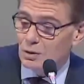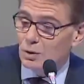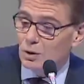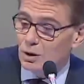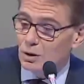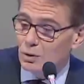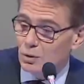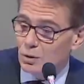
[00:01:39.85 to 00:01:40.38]

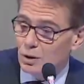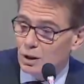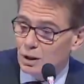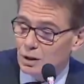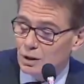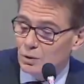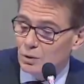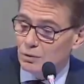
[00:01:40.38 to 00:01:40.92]

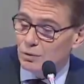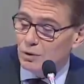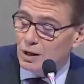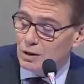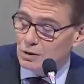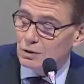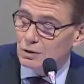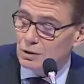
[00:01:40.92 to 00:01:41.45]
going
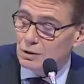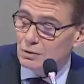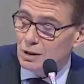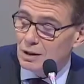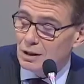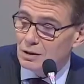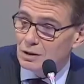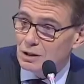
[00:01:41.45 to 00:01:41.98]
faster into
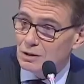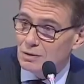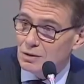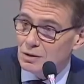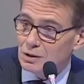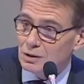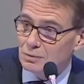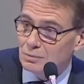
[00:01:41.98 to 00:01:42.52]
the energy
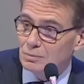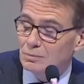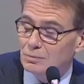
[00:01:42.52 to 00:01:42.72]
transition.